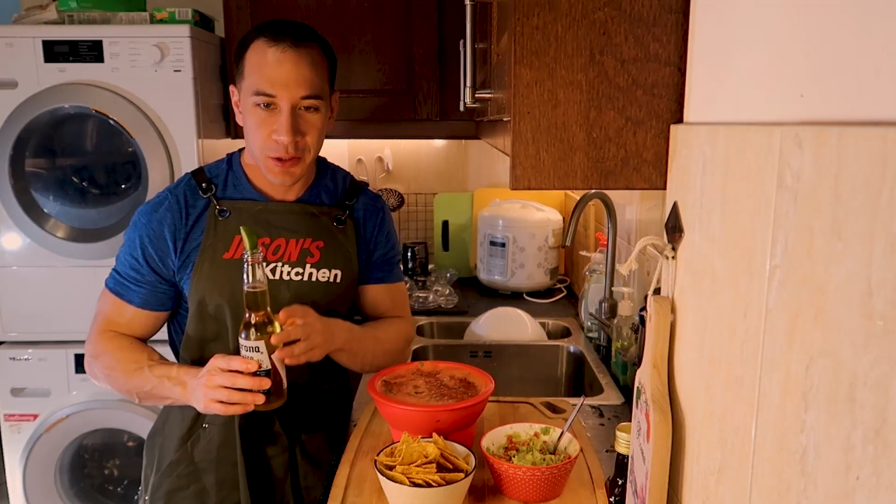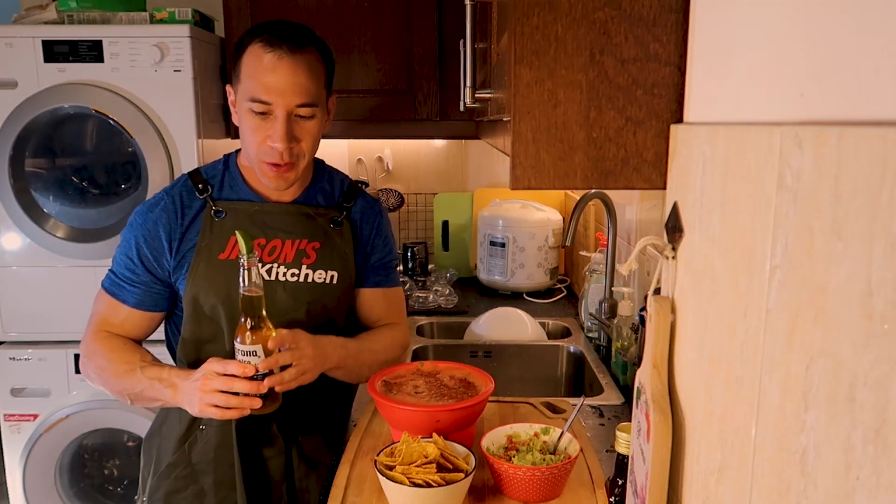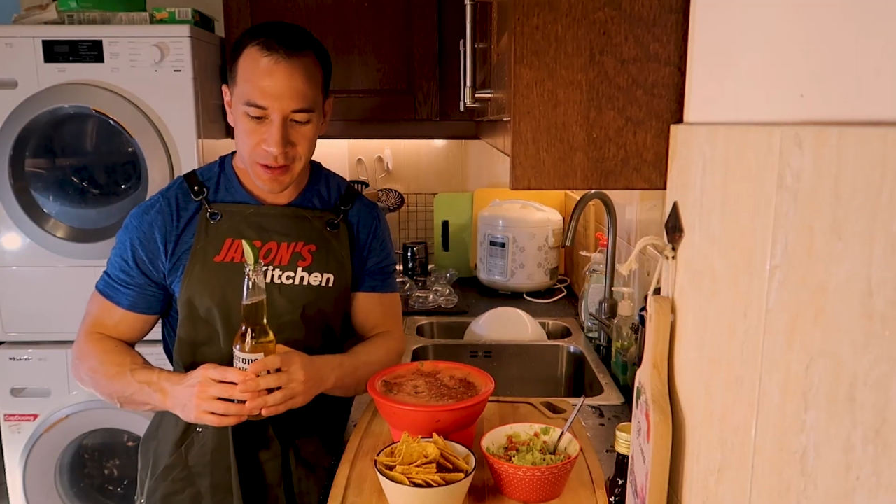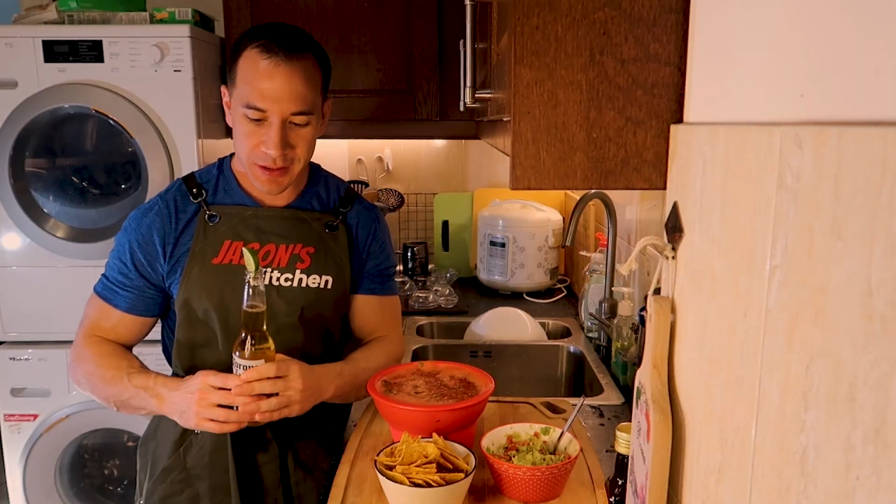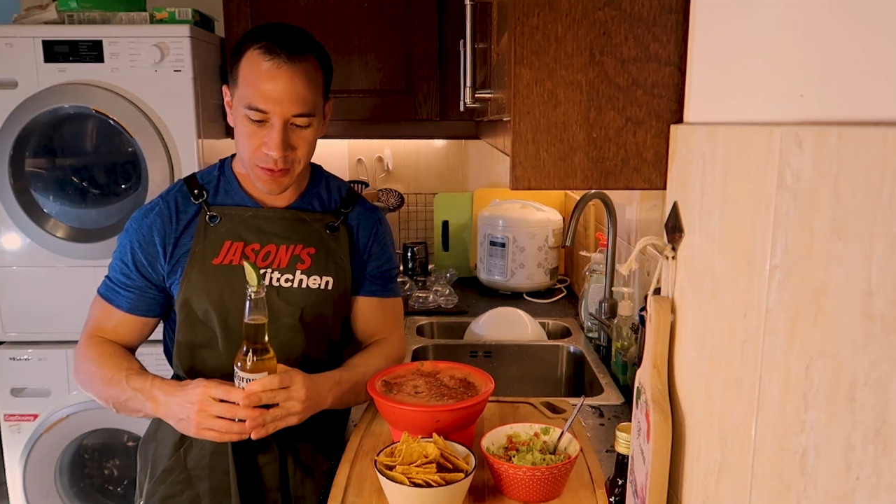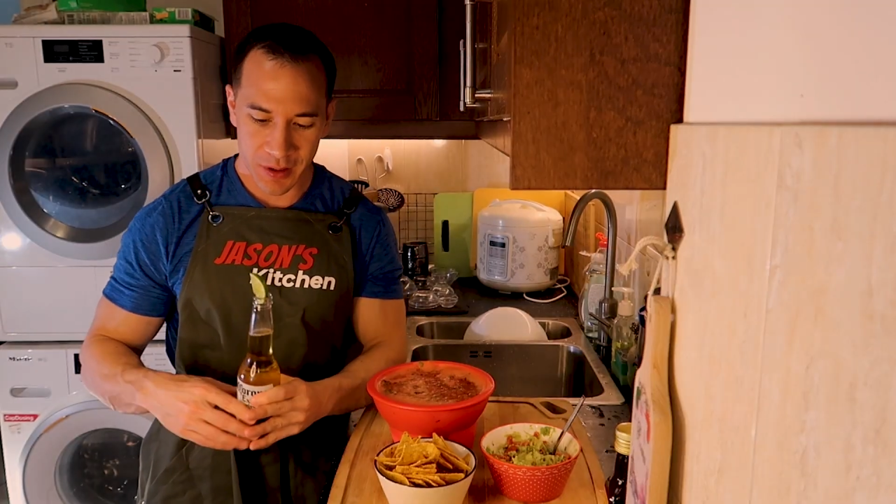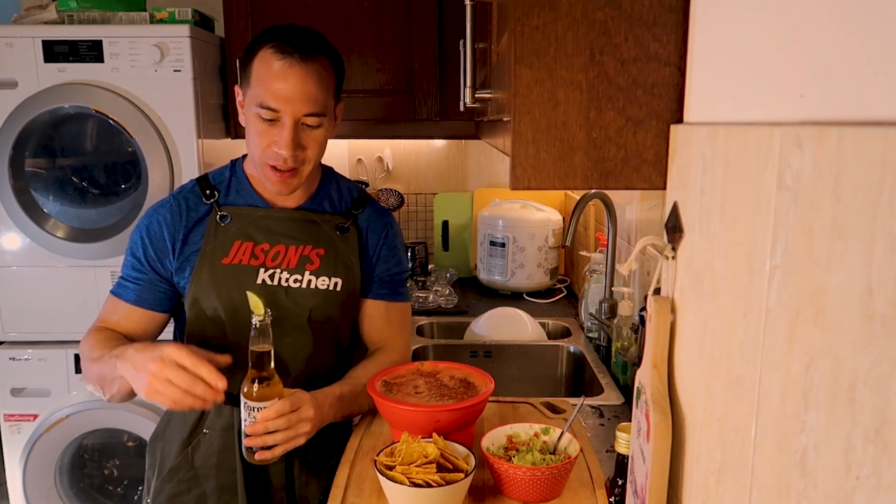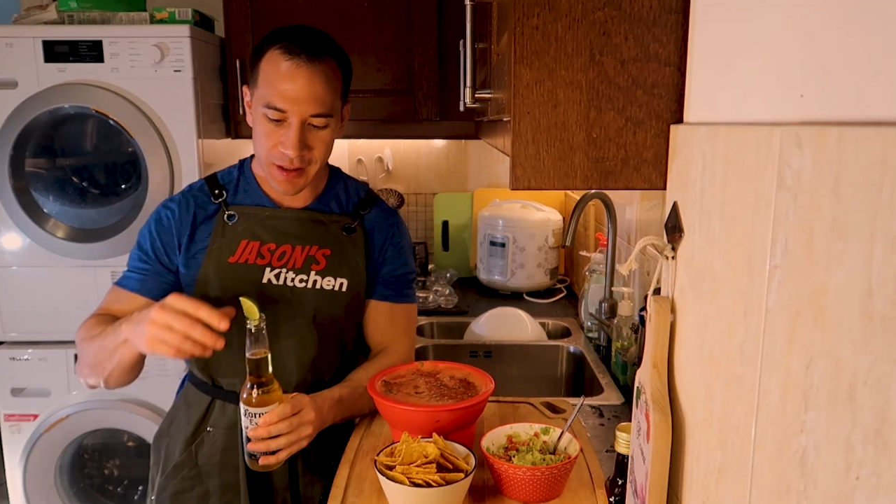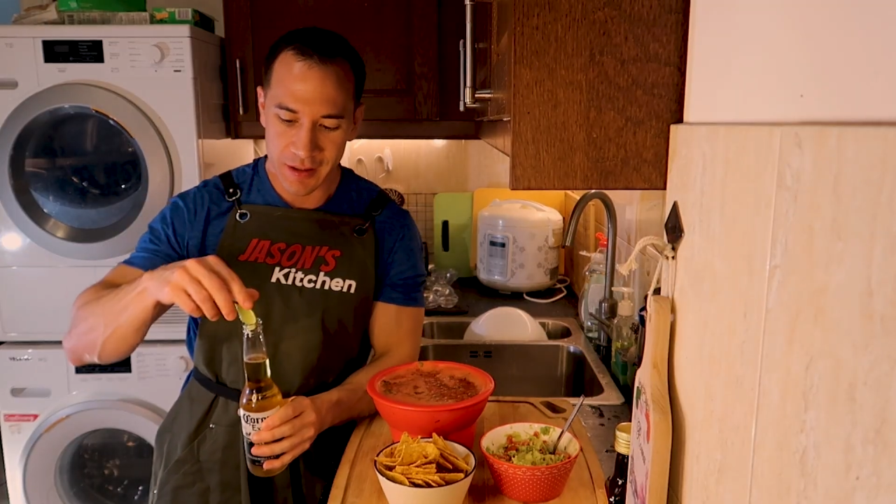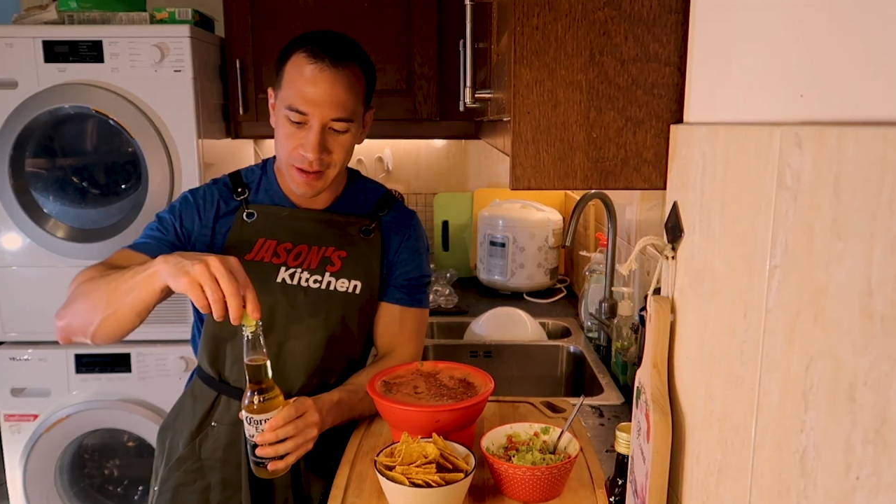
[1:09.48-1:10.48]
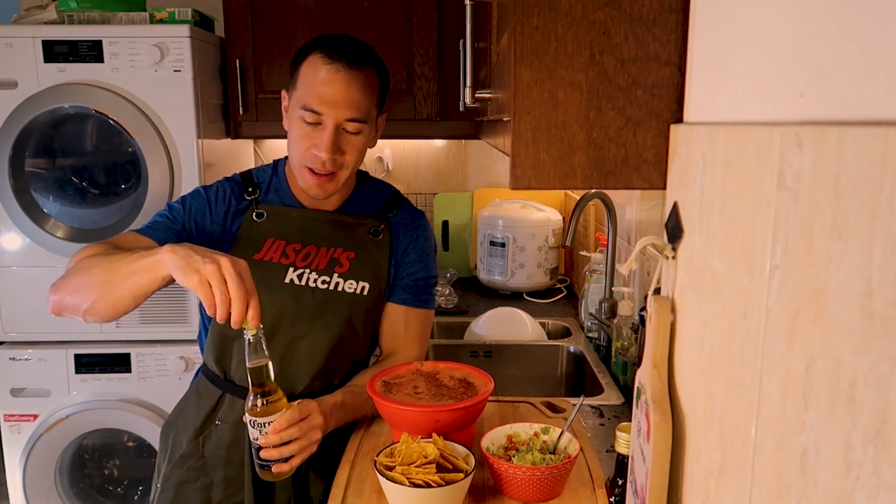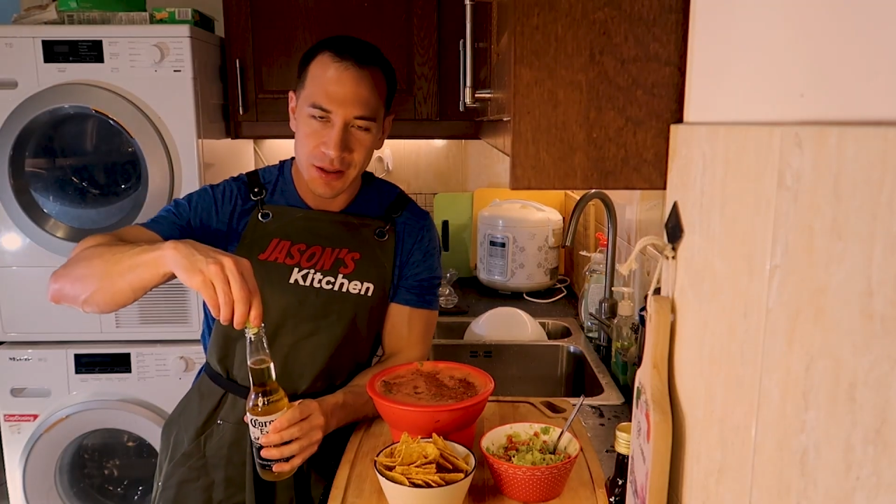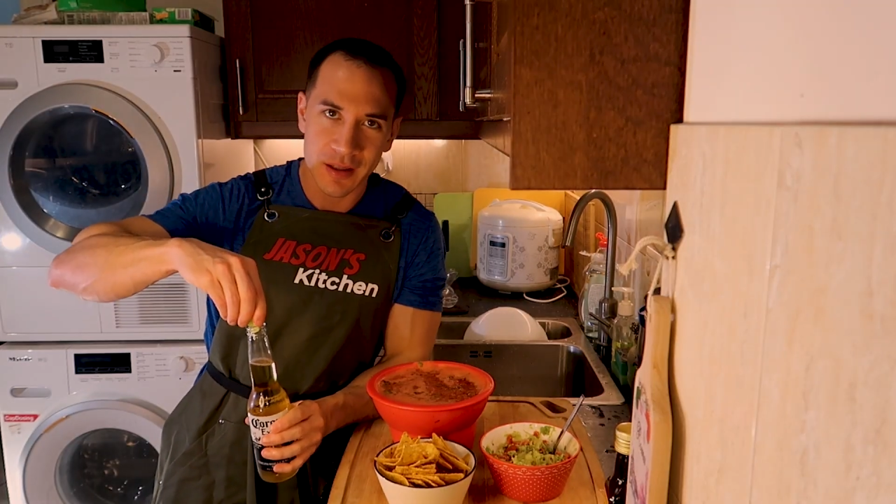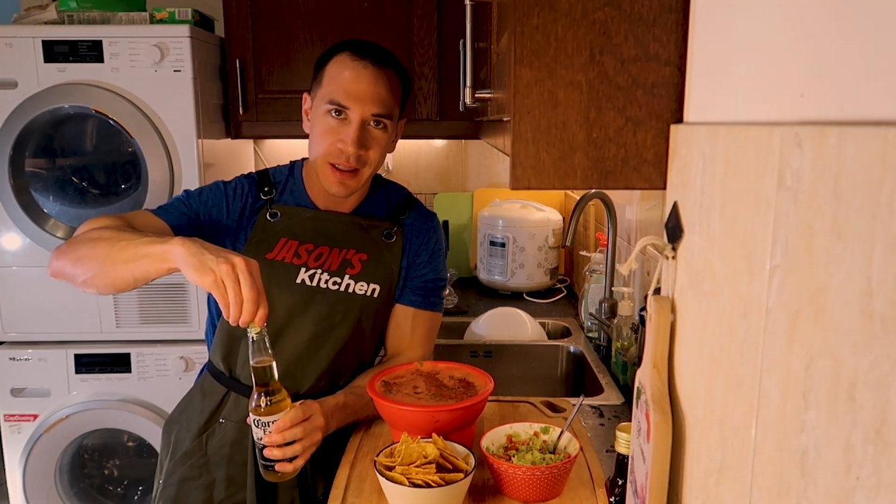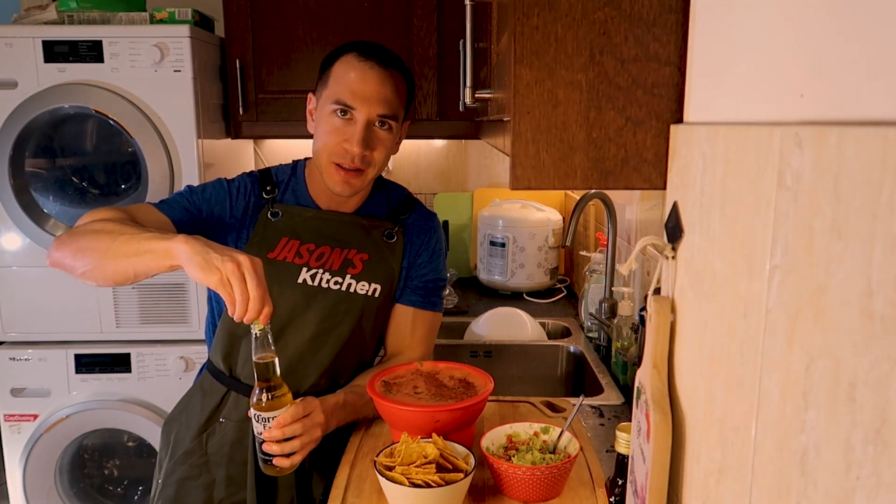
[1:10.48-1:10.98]
Too easy, right? How
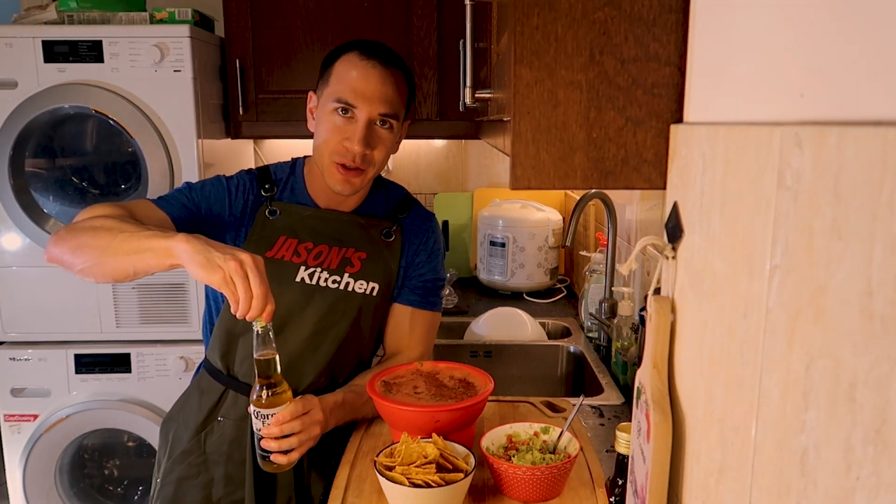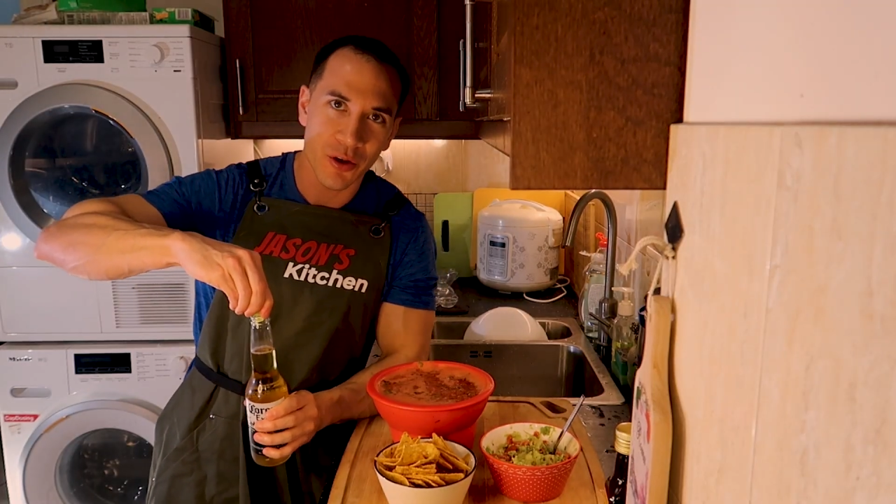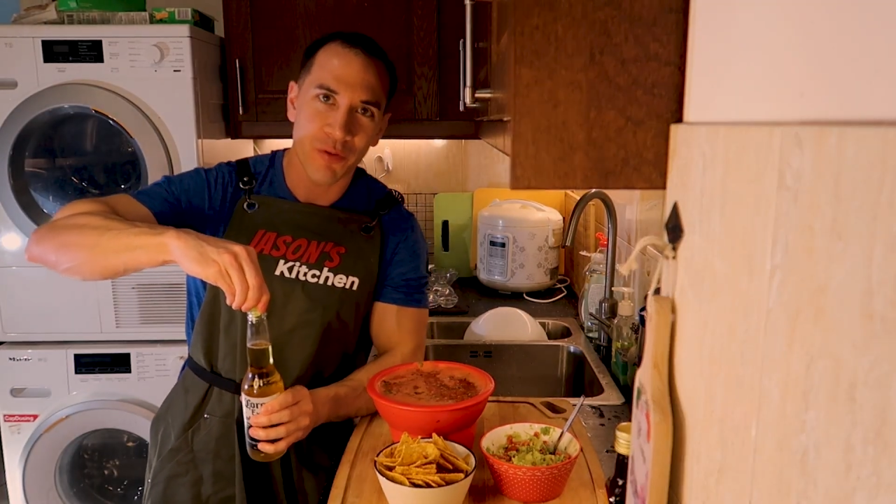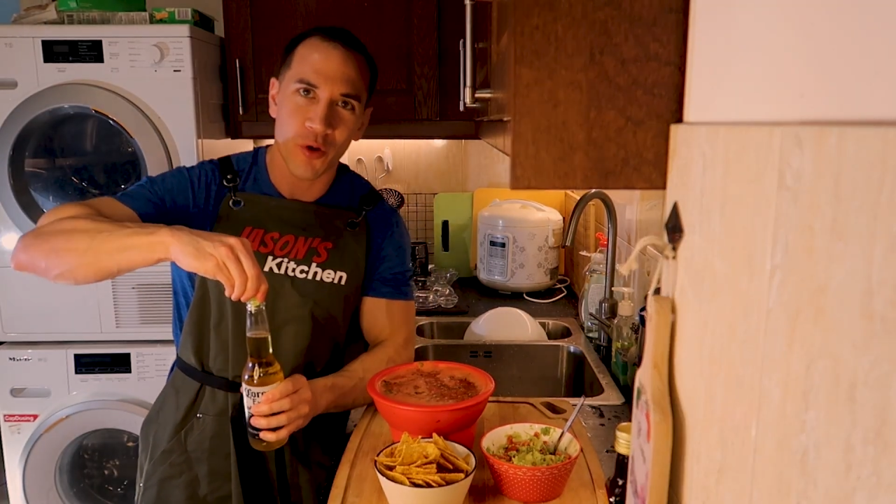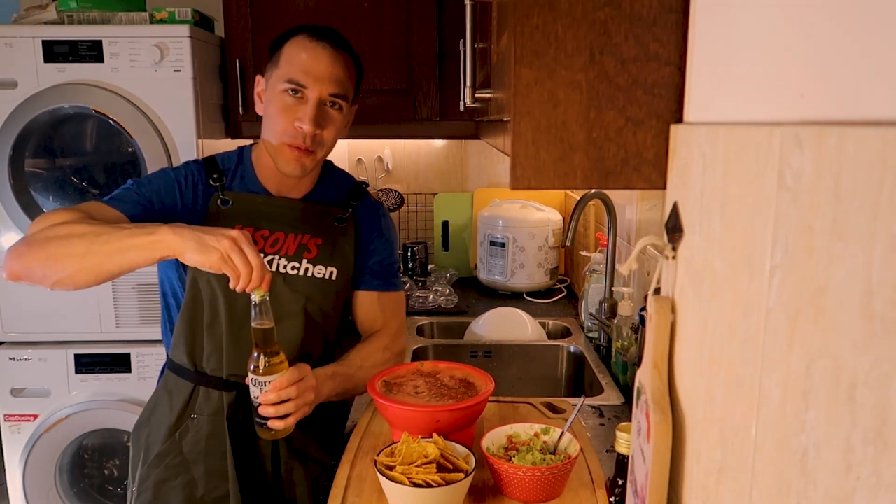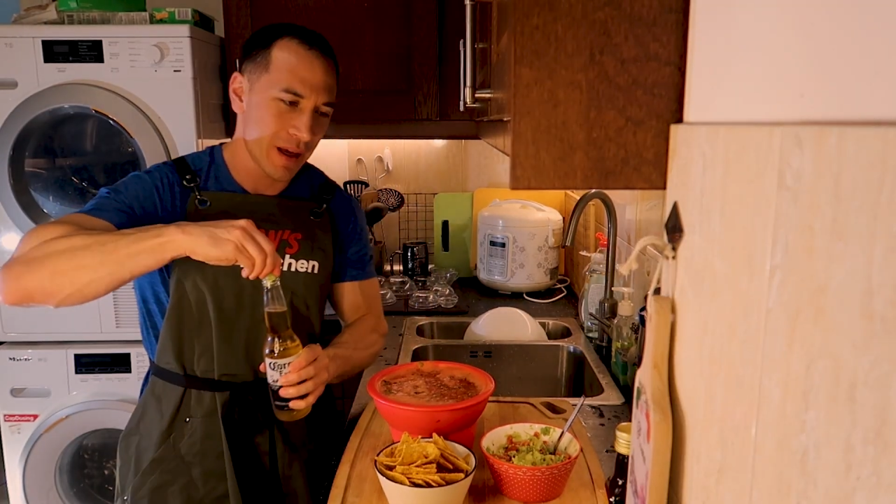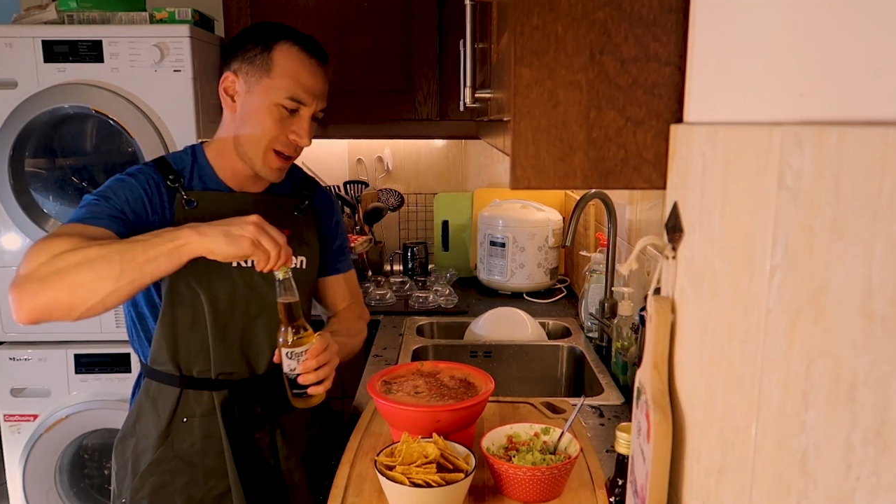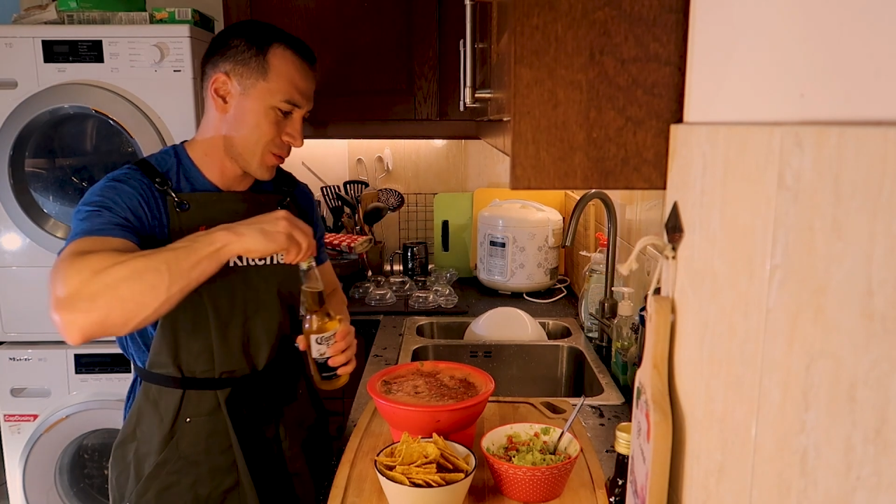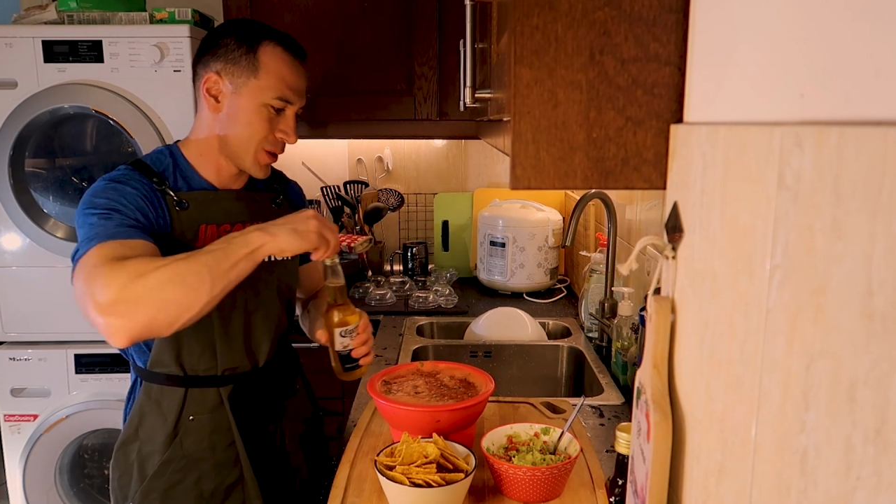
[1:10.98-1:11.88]
do you like the new format?